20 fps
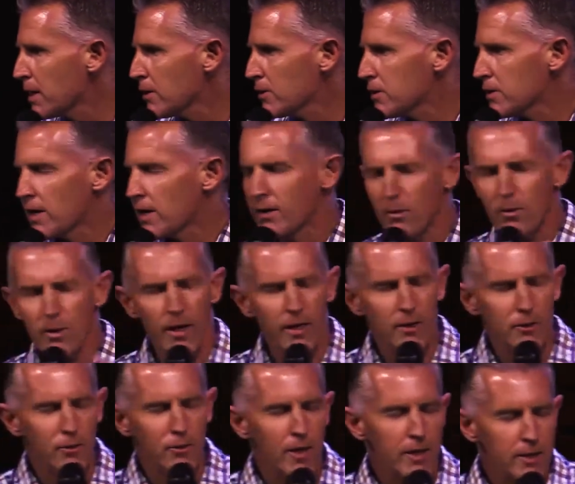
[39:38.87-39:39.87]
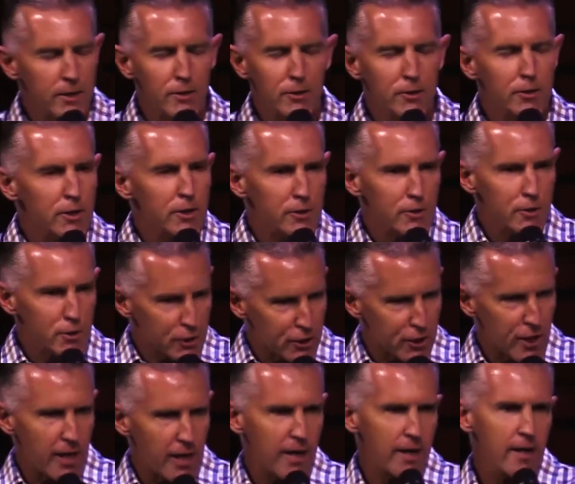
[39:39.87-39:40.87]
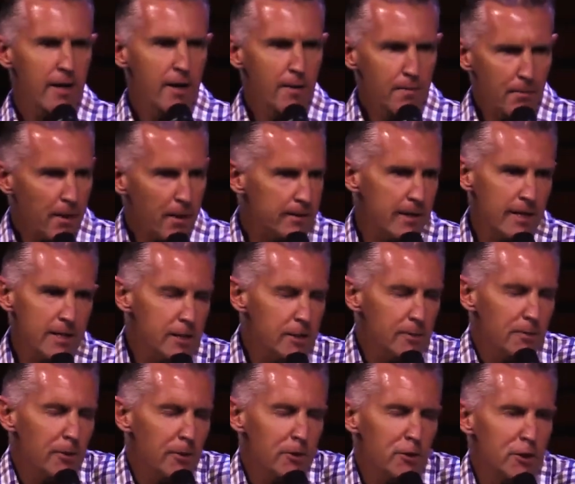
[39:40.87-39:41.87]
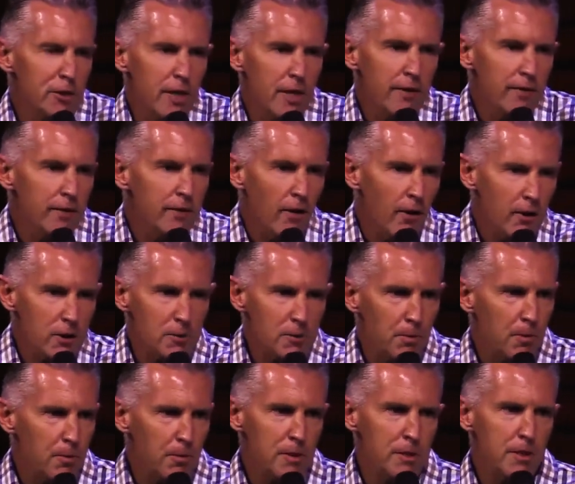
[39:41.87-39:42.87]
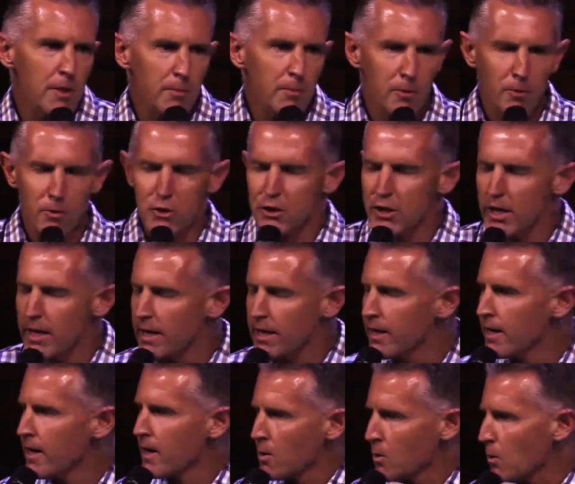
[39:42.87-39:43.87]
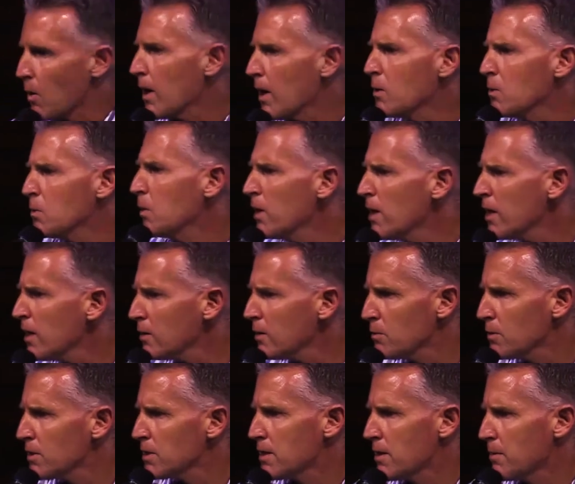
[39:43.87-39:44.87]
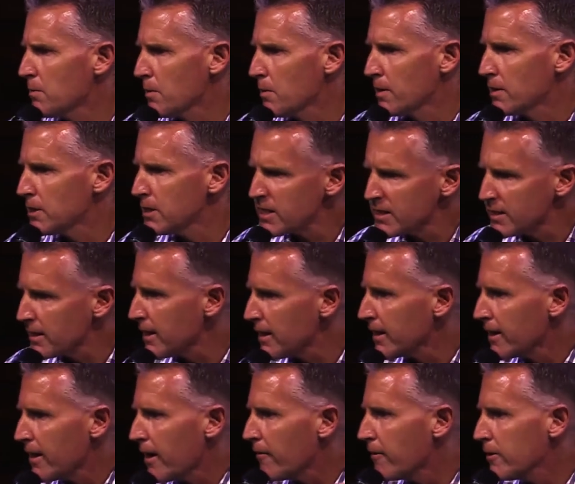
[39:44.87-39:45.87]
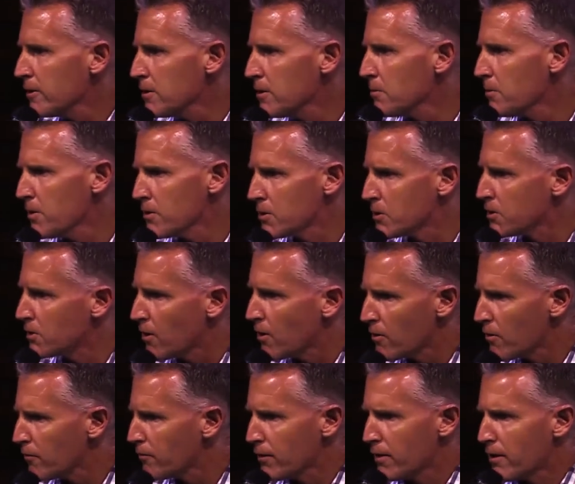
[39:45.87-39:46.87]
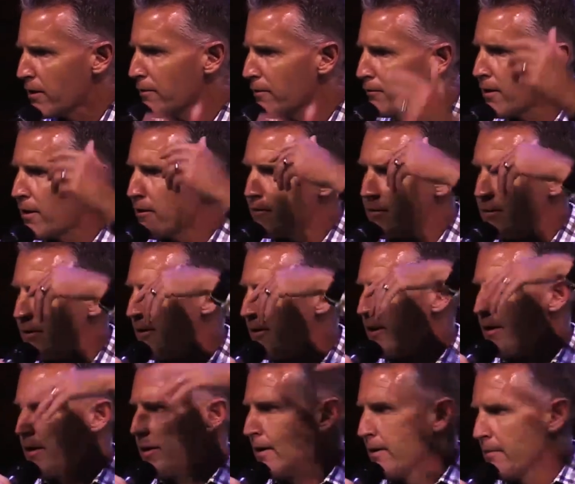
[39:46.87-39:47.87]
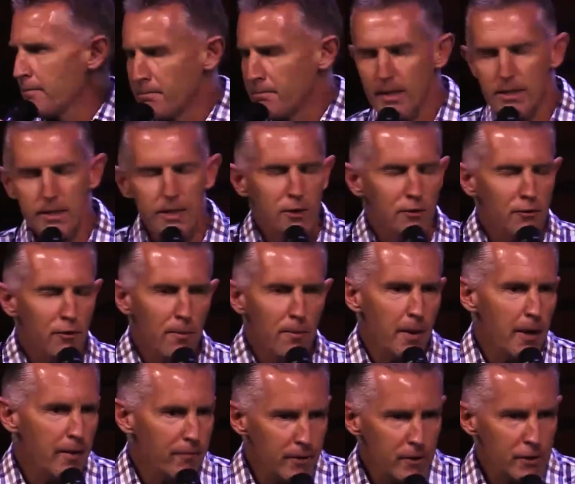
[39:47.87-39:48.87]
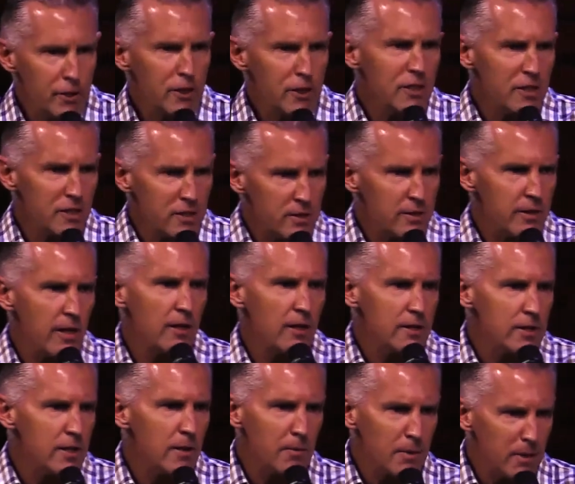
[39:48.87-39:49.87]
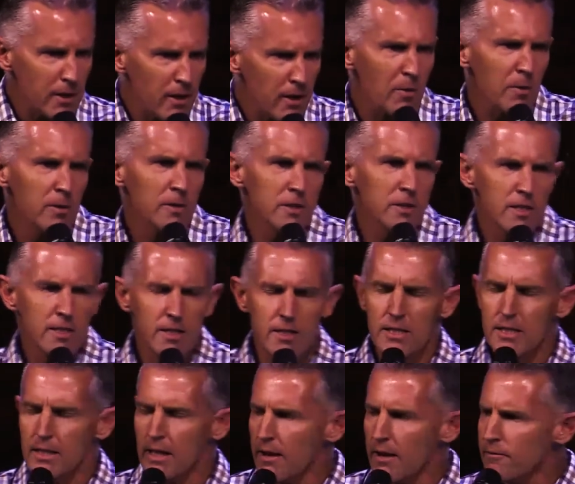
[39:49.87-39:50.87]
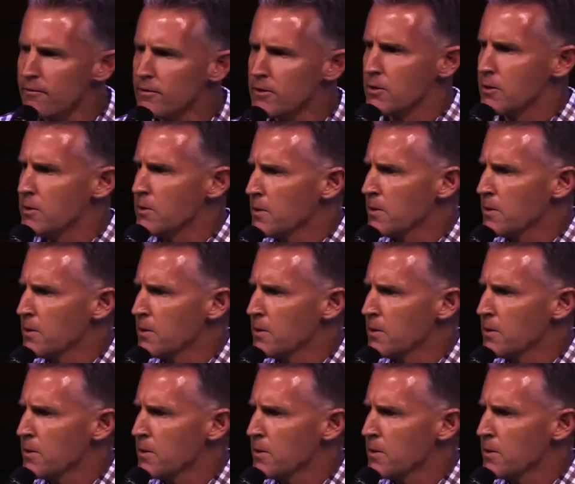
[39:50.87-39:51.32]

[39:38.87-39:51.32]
you say, Lord, I trust you just to share my testimony, or share the gospel with someone, or share one word with someone. Just an encouraging word. Start off, you don't have to have a message from heaven. Just tell someone, you know what, Jesus loves you.